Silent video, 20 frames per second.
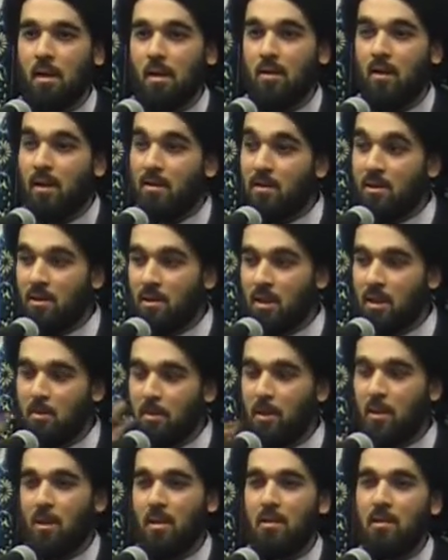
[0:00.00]
That's a
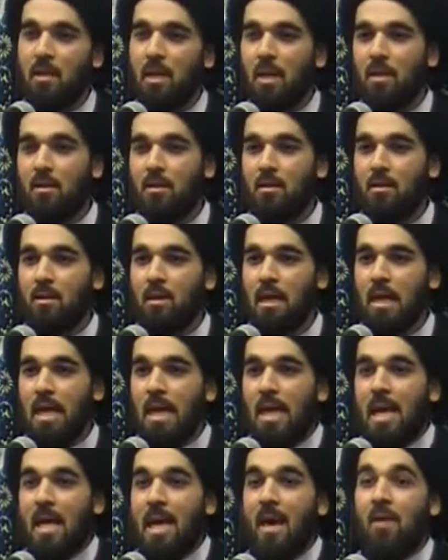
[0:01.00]
suspicious case.
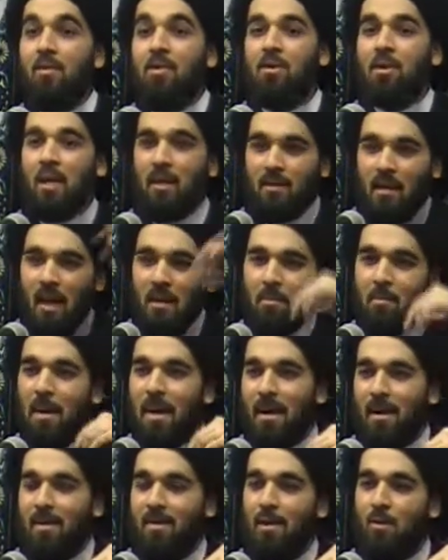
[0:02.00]
And the shaitan
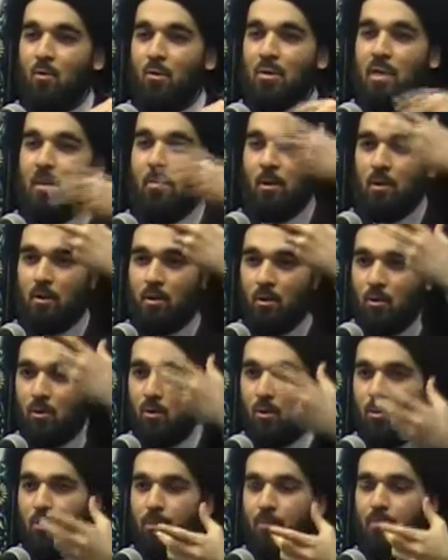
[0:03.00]
back then was able
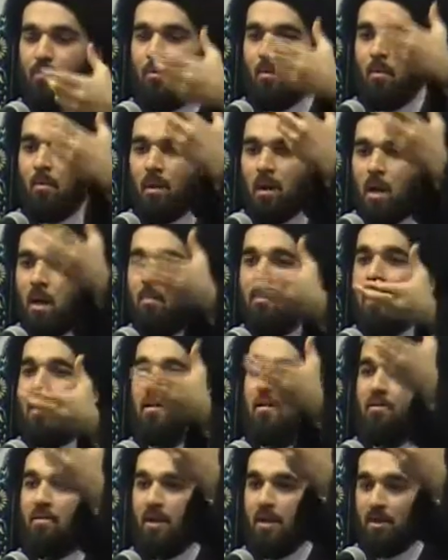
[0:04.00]
to become
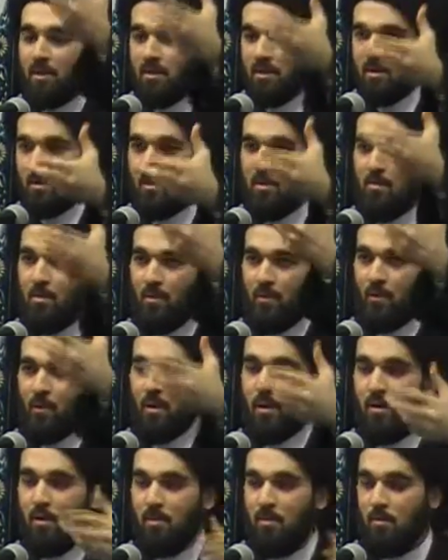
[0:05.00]
manifest
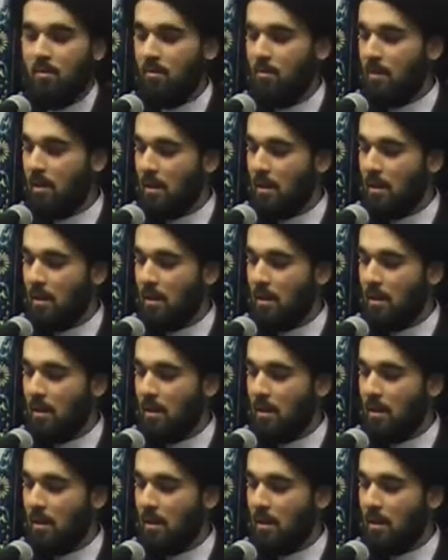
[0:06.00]
before them.